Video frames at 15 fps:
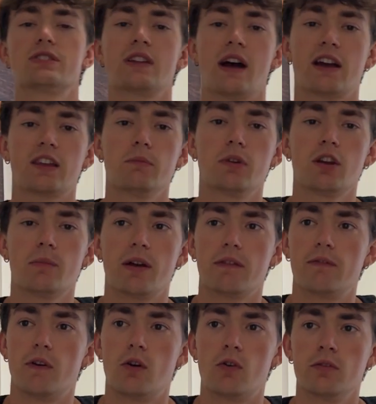document on my
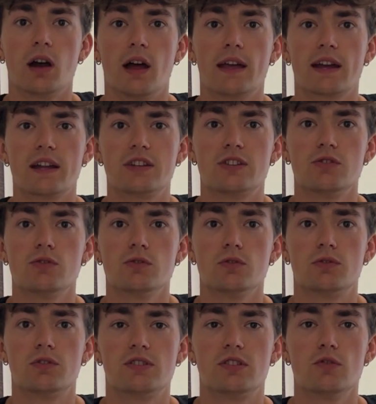phone. I think I
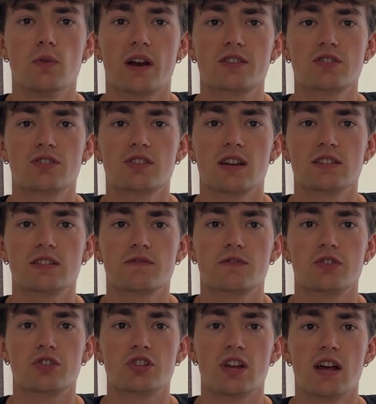do two exercises
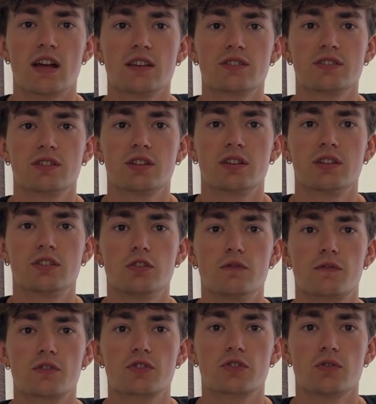for chest, two
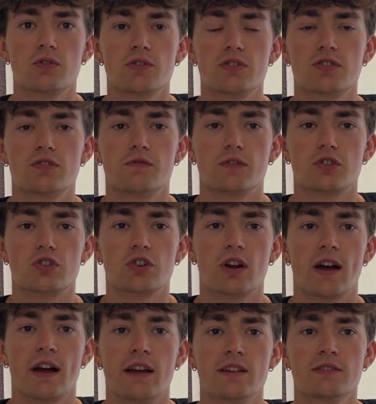for shoulders, two for
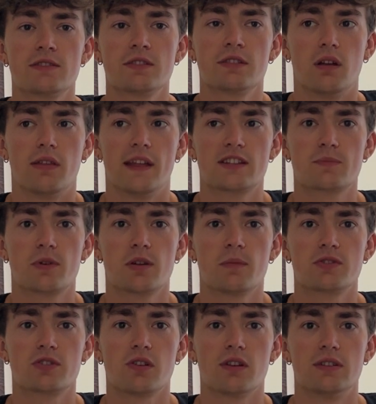tris, and that's pretty
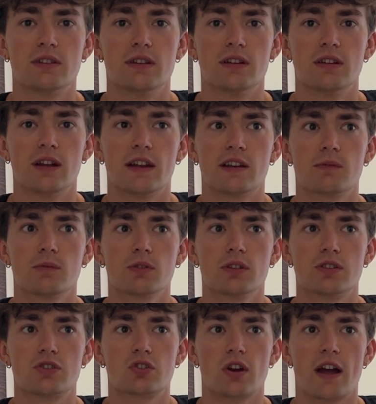much all I did. I didn't really
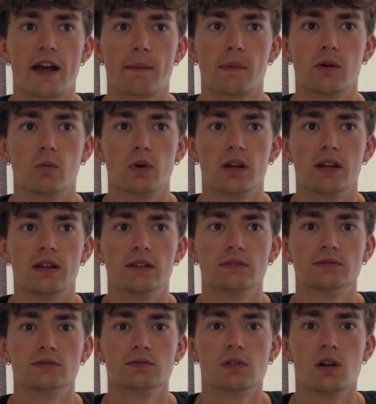track my weight
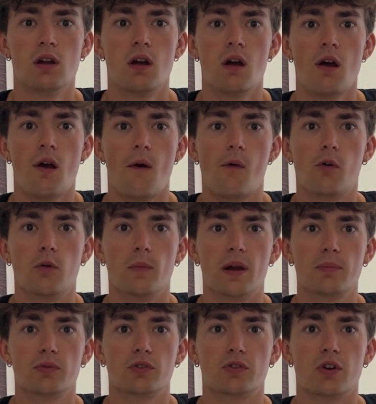or my
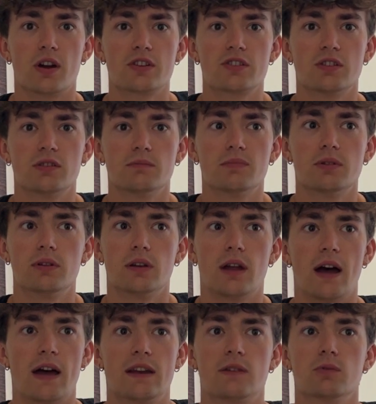progression, but
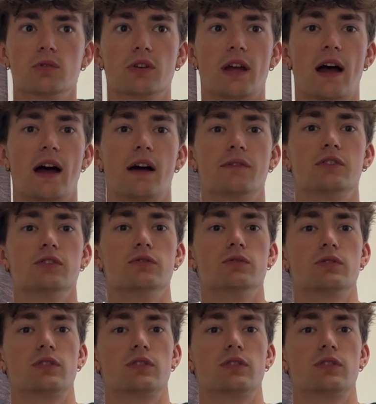I didn't really have to.